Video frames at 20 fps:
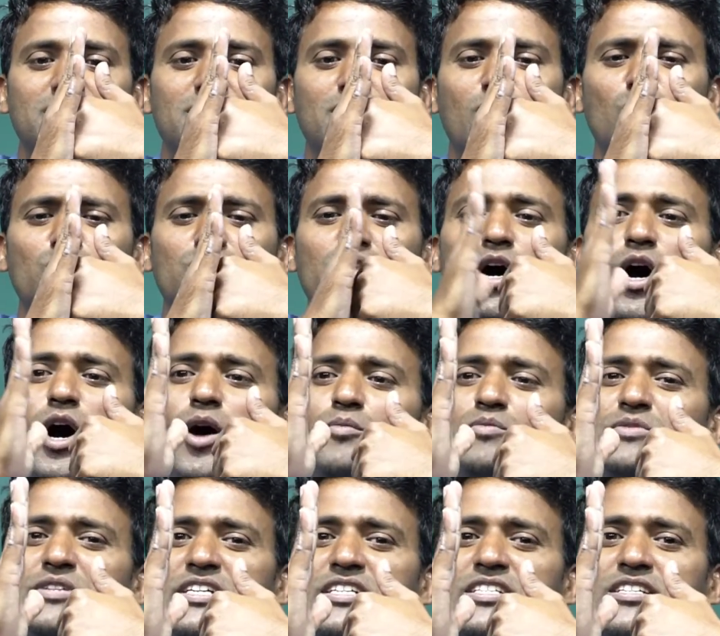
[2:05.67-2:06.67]
Now the
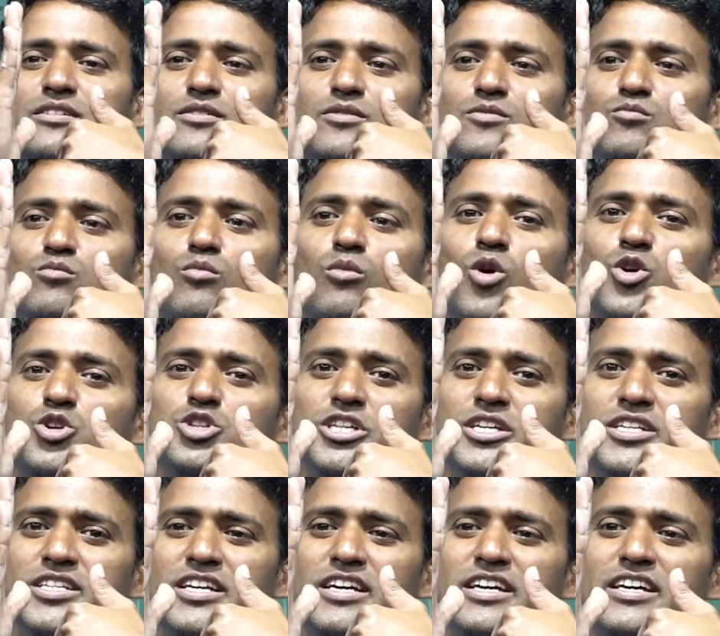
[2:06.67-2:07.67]
object
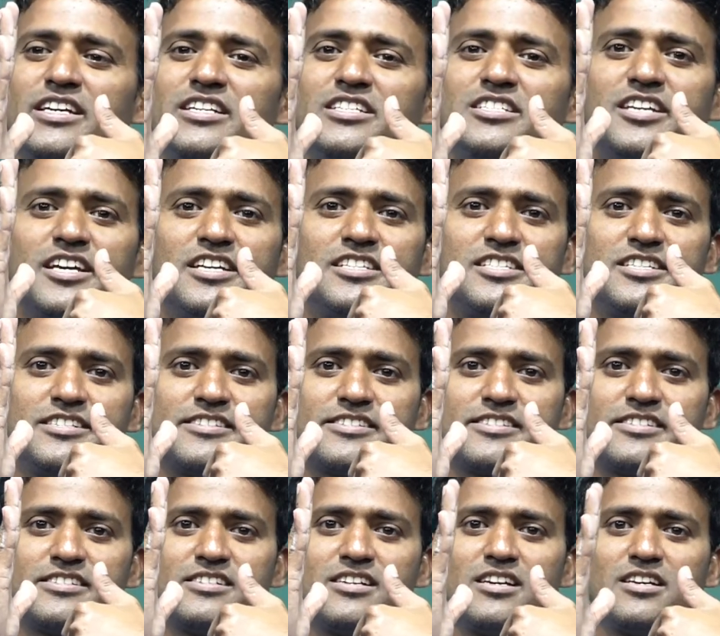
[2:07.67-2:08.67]
motion
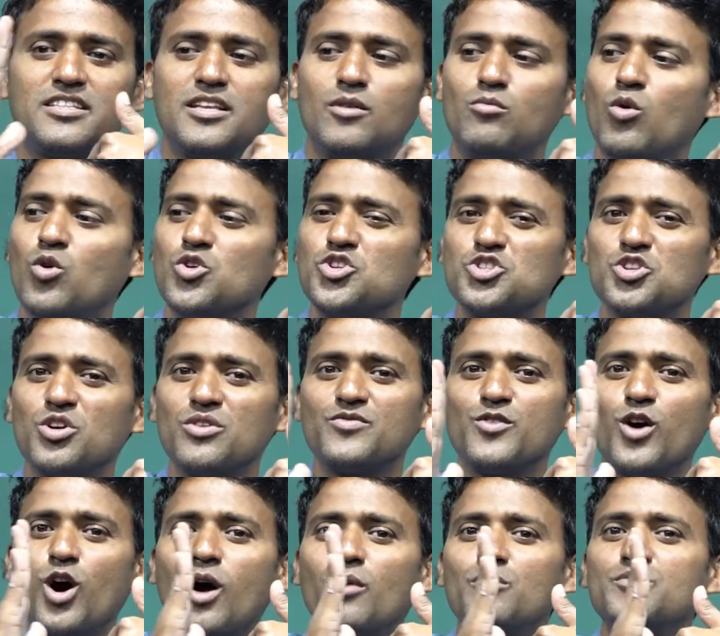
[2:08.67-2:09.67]
changes. The motion of the
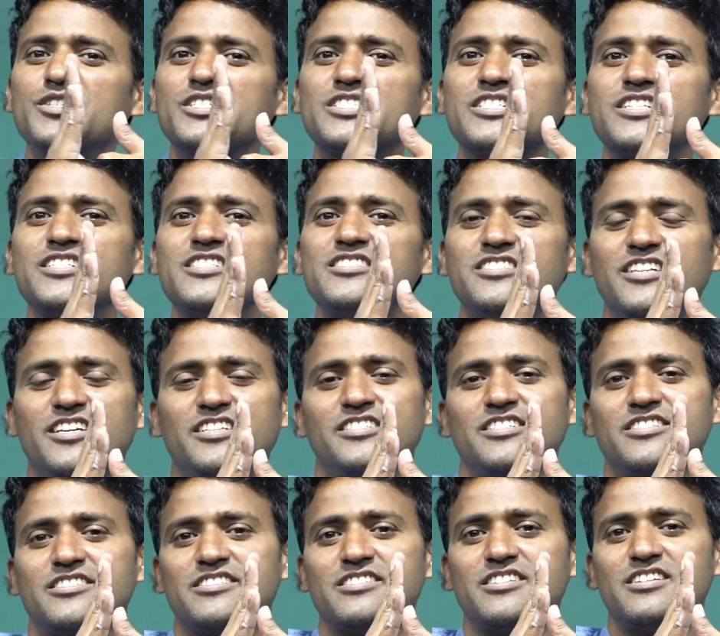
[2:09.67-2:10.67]
object is
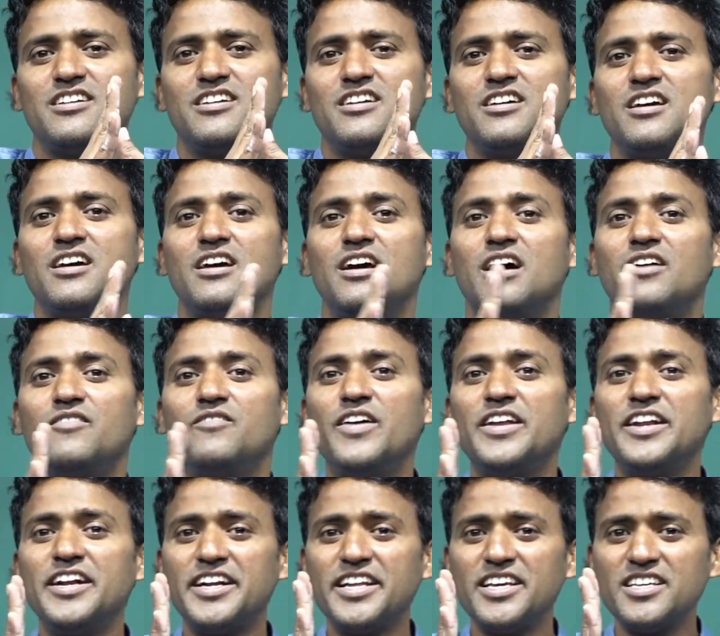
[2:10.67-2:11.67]
changes. When
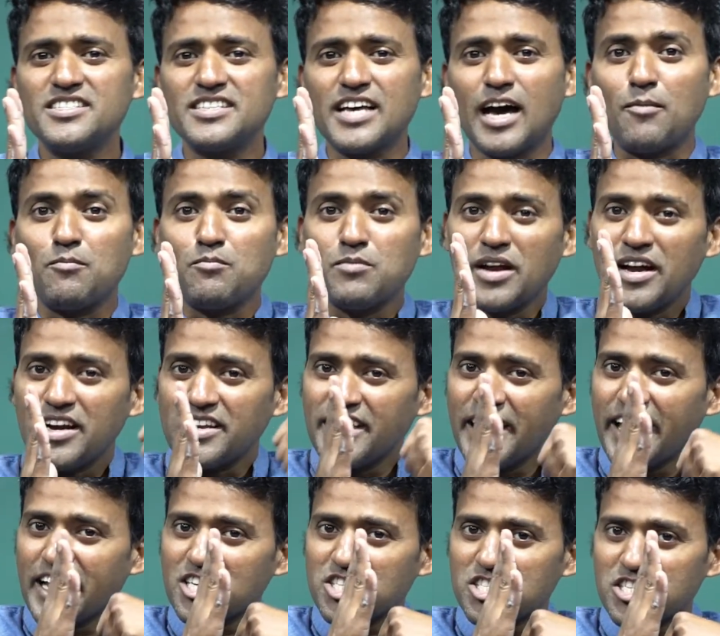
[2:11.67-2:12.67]
it is applied the
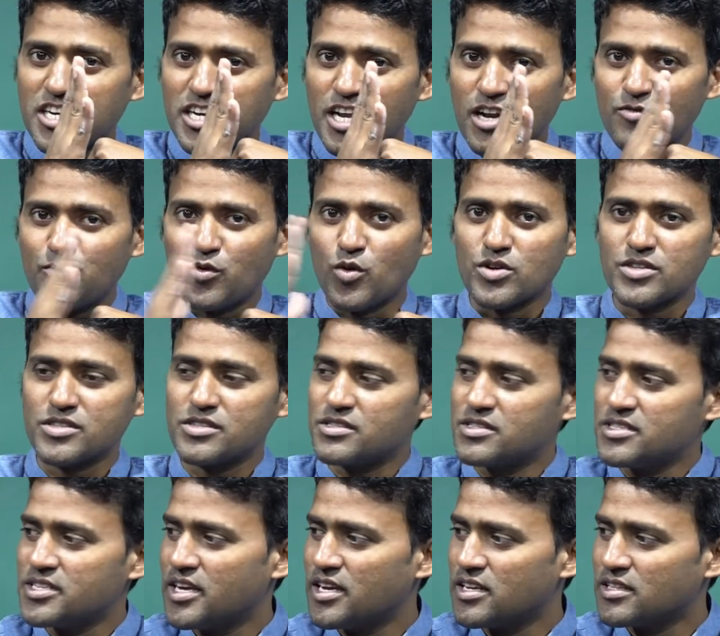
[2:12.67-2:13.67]
external force,
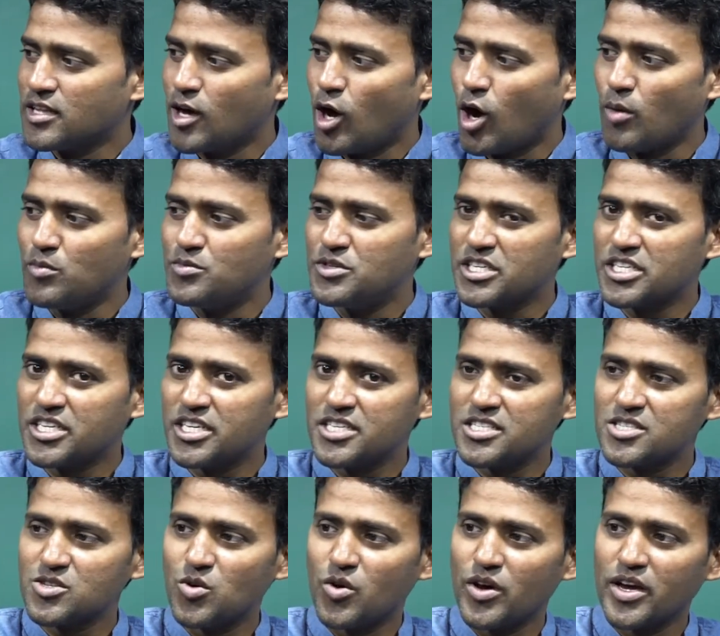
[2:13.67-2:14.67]
see the object is
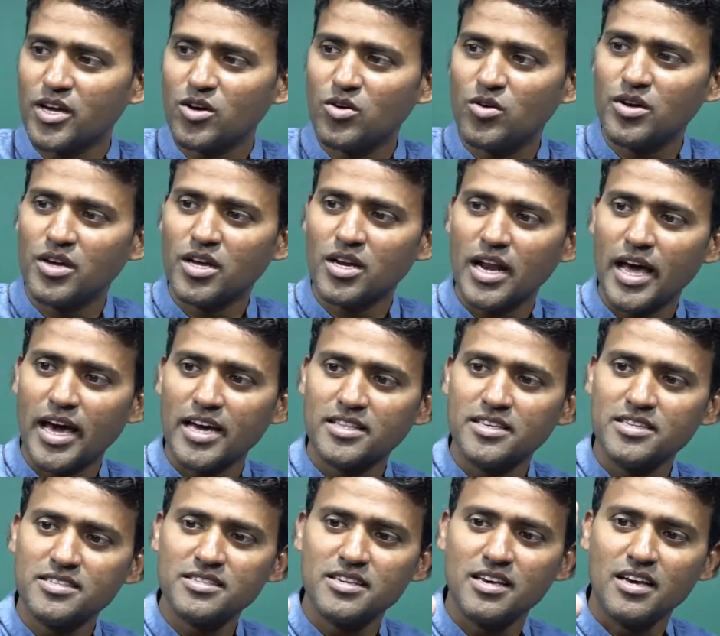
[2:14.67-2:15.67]
going like
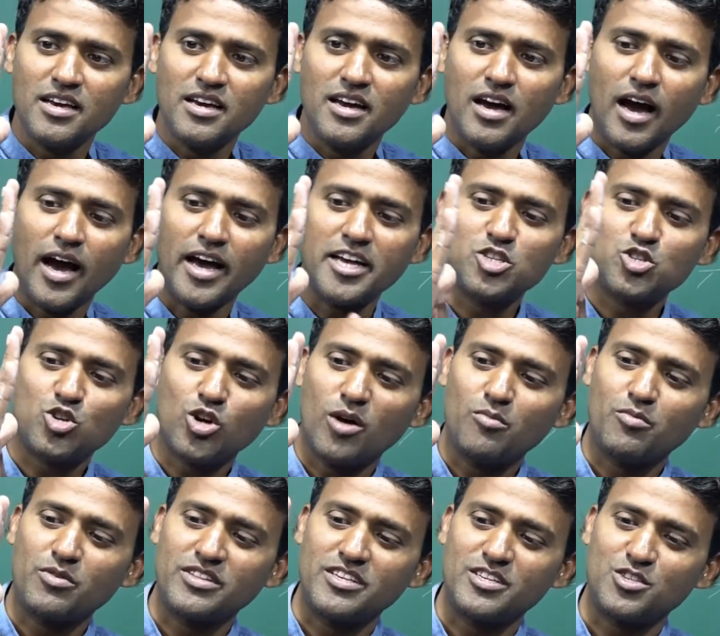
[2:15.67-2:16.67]
this. I
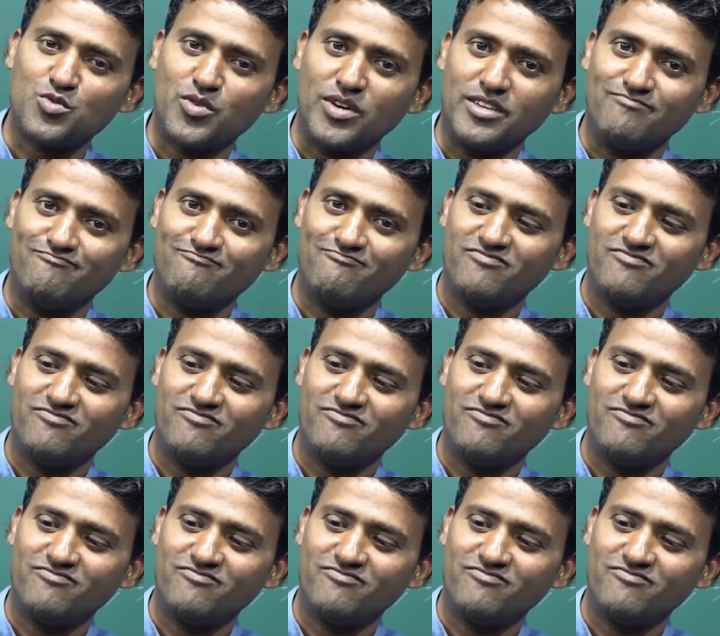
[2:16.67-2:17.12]
stopped this one.